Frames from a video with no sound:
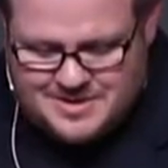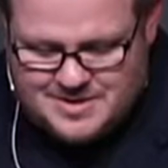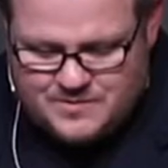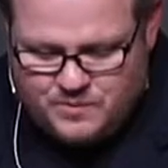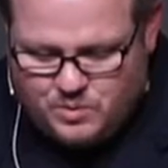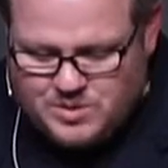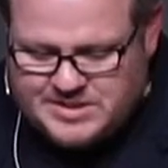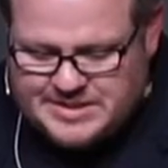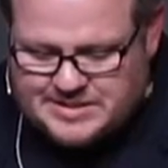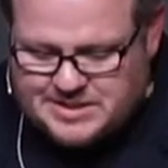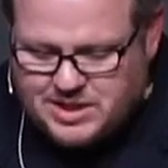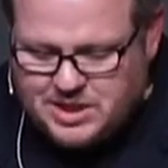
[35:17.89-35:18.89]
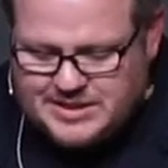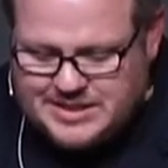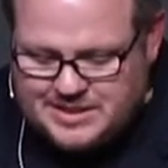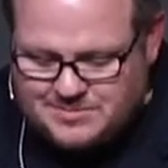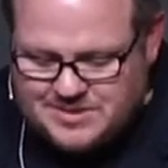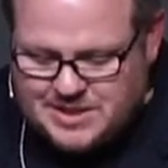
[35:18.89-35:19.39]
For once he has looked at
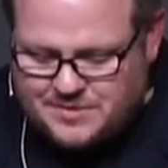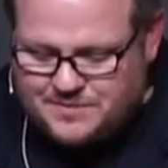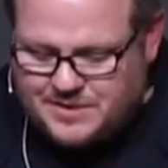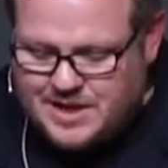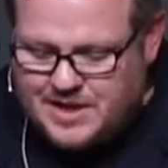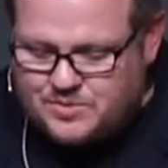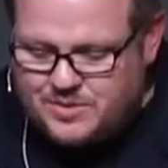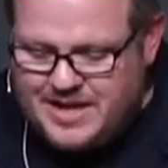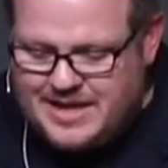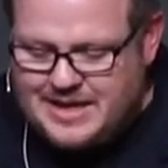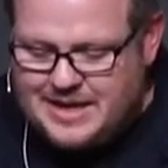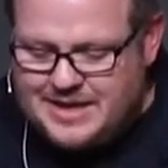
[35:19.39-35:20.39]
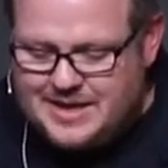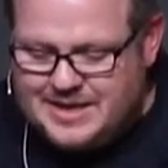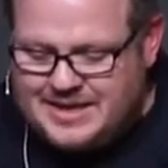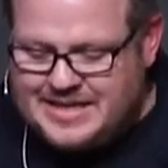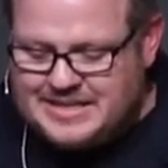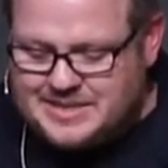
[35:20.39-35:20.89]
himself and gone away,
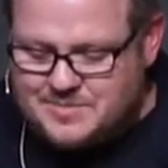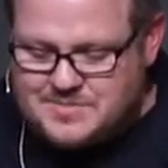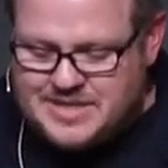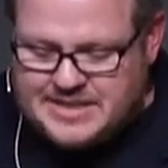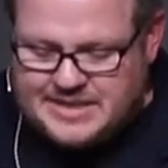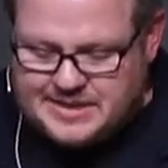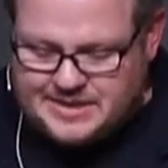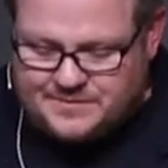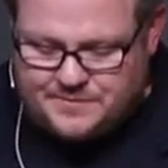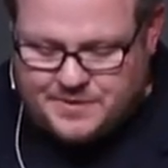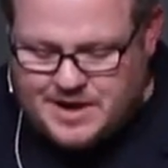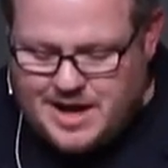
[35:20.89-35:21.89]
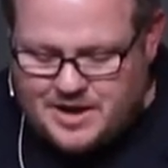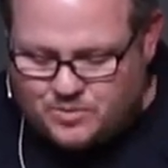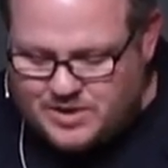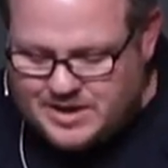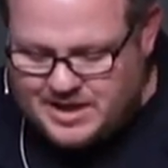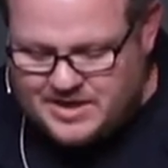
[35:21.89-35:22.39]
he has immediately forgotten
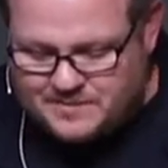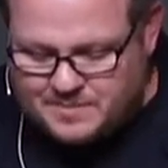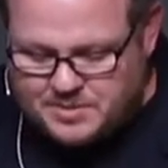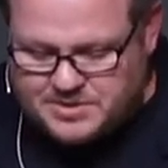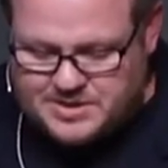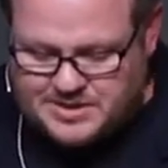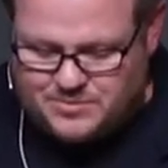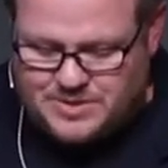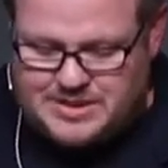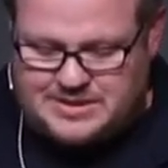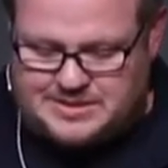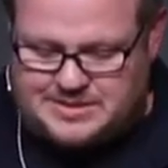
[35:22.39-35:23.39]
what kind of person he was.